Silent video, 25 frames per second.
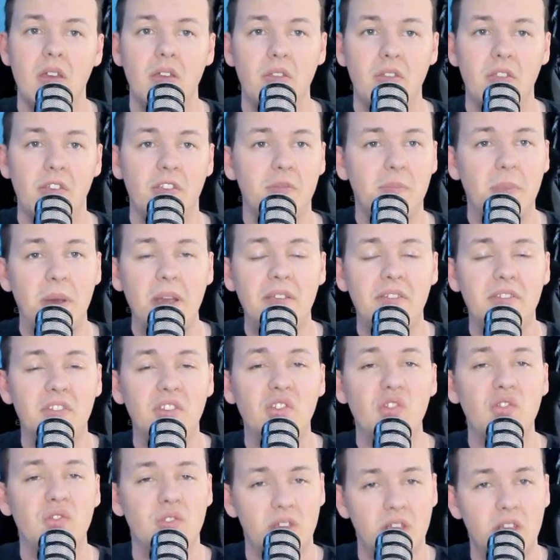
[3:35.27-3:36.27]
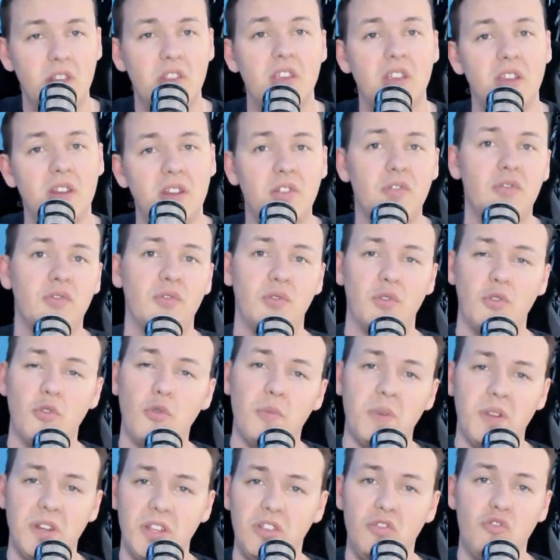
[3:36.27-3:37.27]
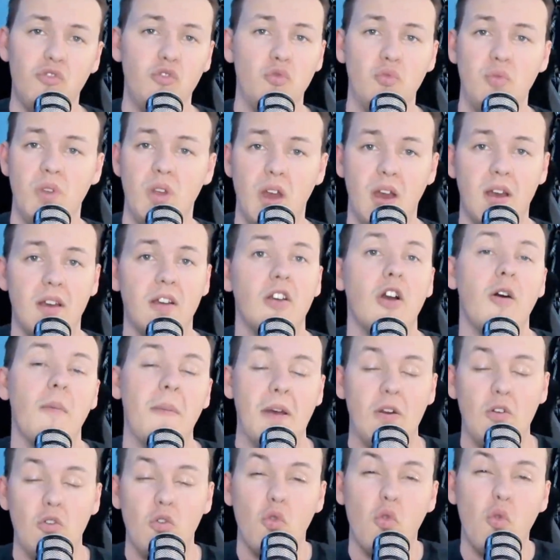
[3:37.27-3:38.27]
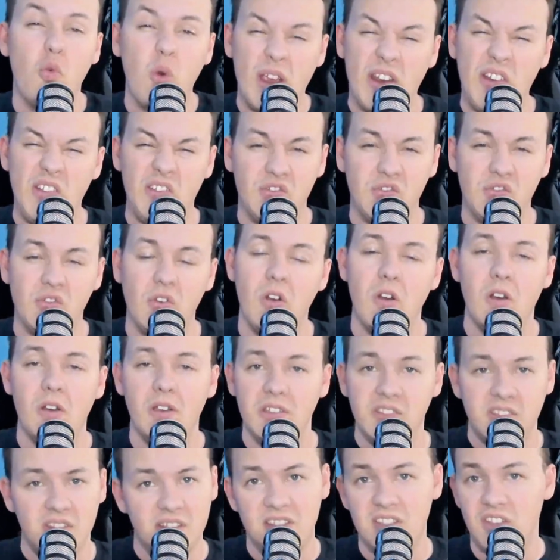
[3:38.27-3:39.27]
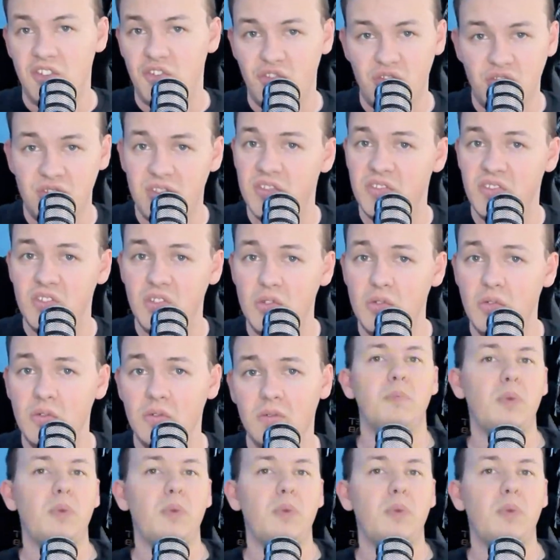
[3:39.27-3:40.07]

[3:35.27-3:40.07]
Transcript: The spices in the initial opening do not come out quite as strong as the citruses do.